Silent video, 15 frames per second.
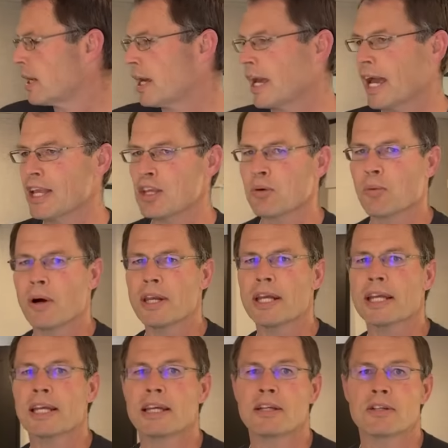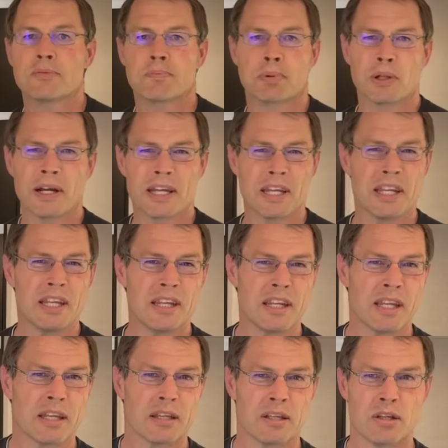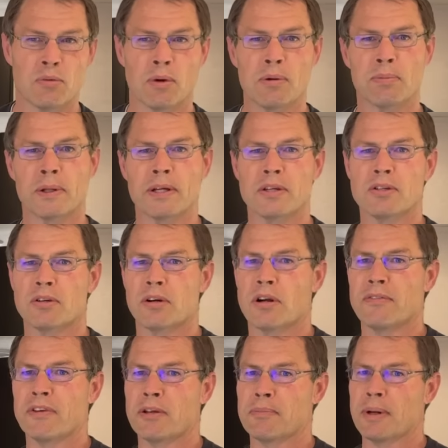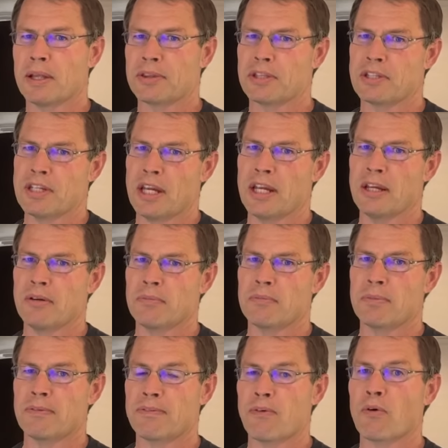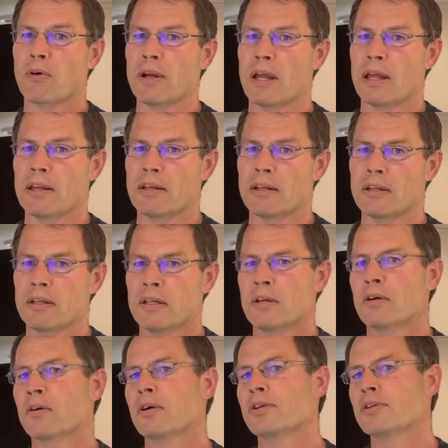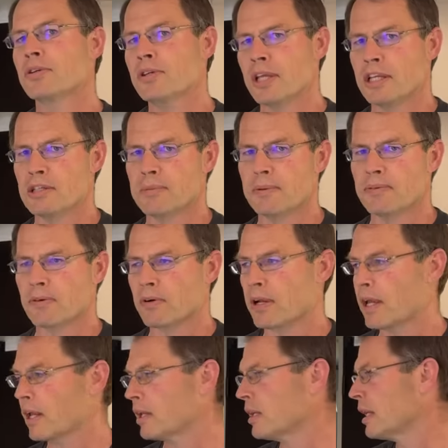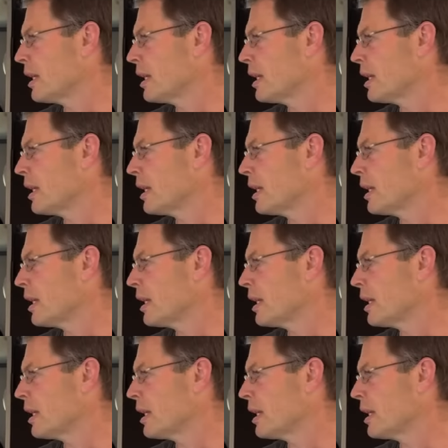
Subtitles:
and you want to plug it in. You want to plug in your RV about the day beforehand or 2 days beforehand.